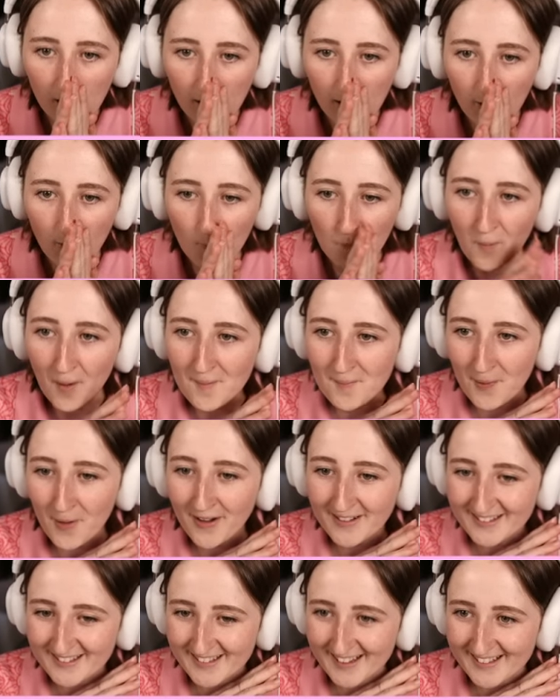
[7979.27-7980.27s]

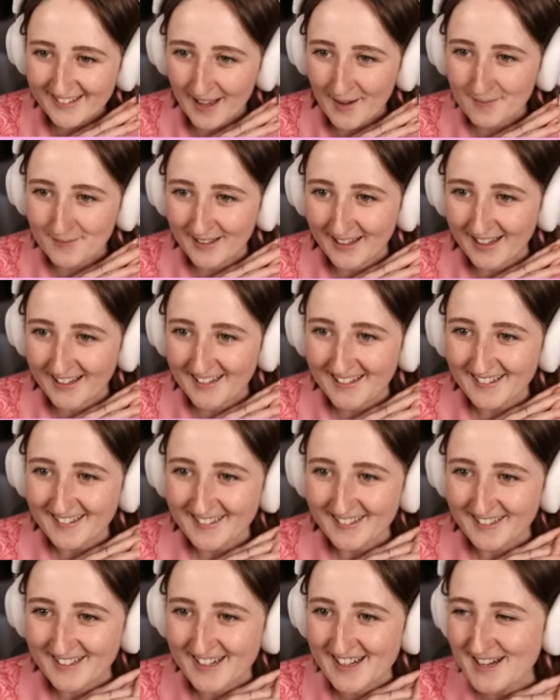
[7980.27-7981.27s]
1.6 update,
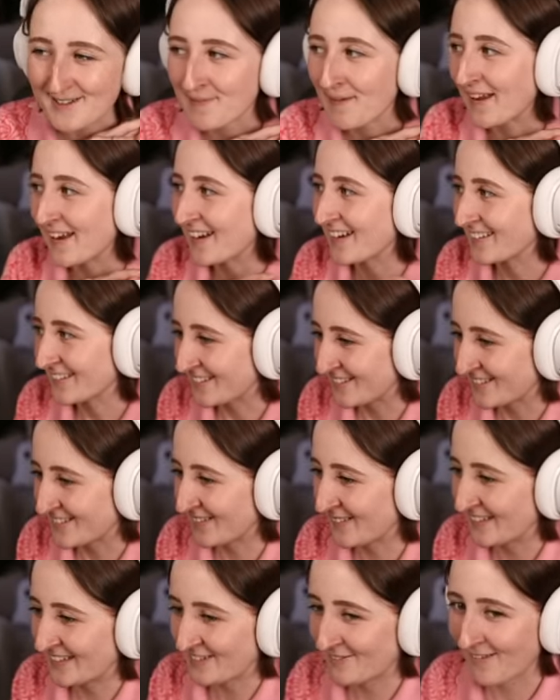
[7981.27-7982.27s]
sneak peek, still
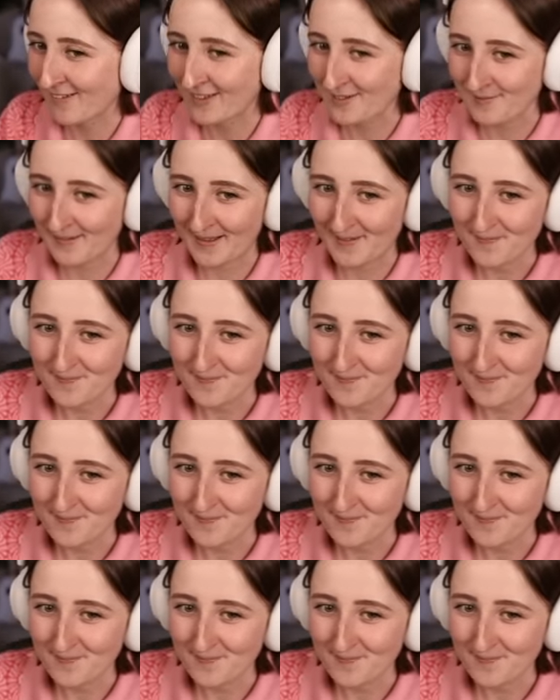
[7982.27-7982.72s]
in development.